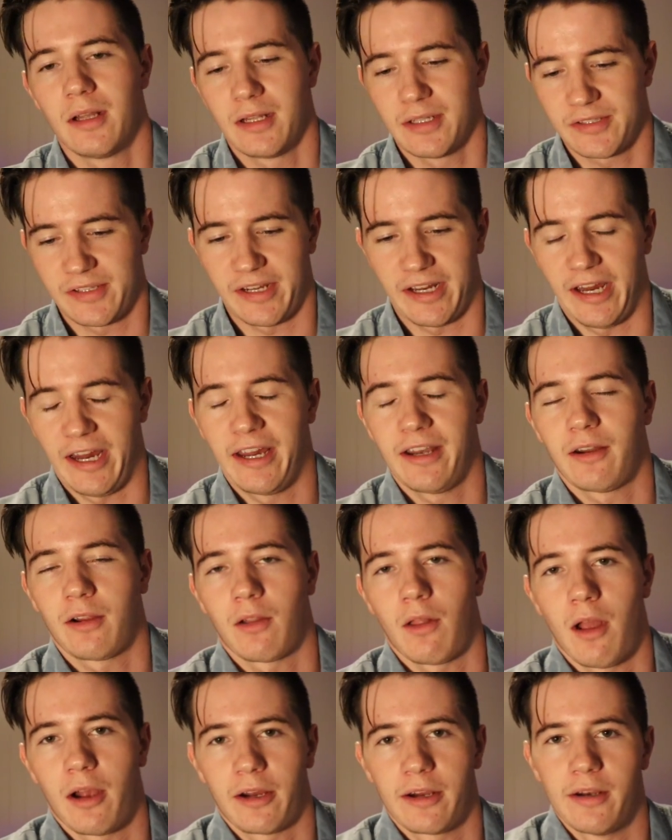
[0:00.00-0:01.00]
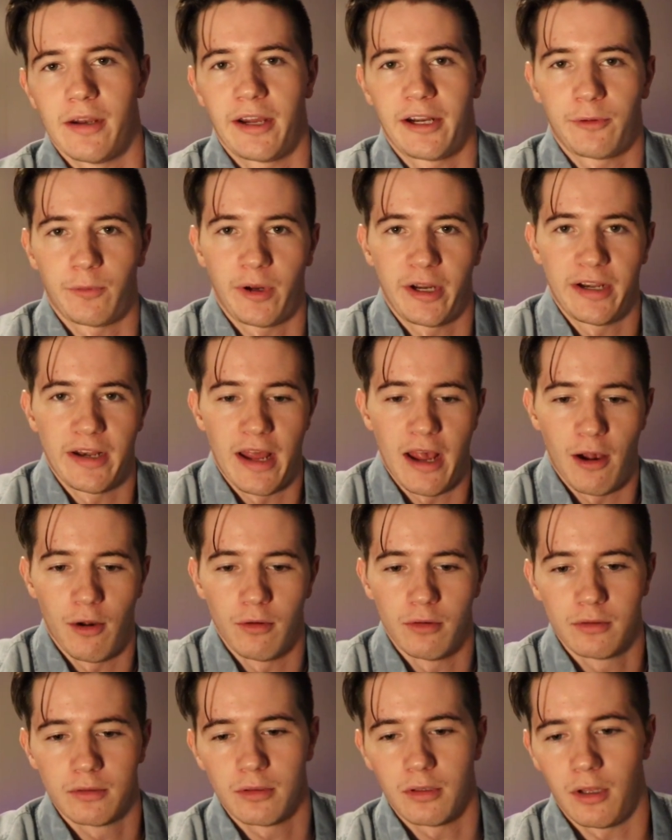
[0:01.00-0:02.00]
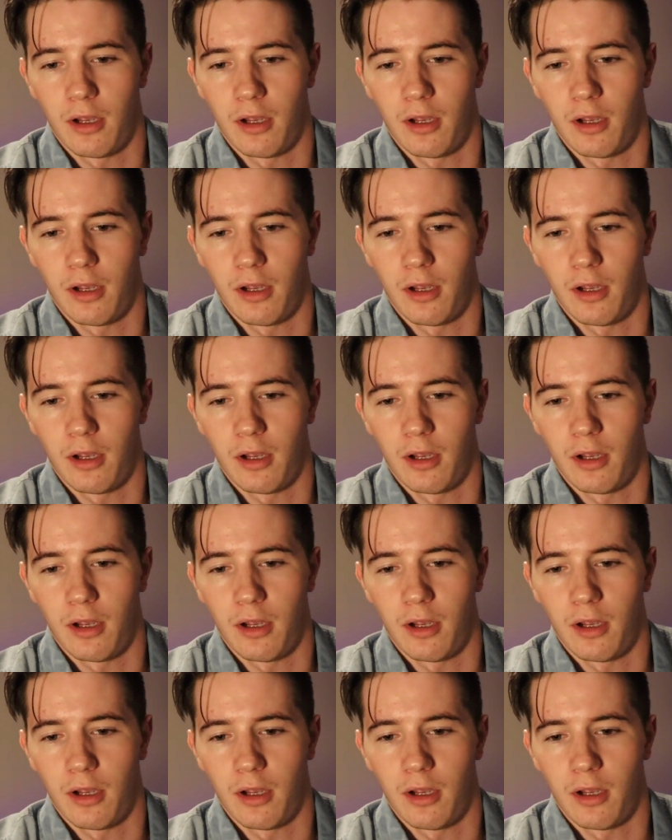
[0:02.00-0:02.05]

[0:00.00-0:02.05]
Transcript: It's like 8 o'clock at night right now.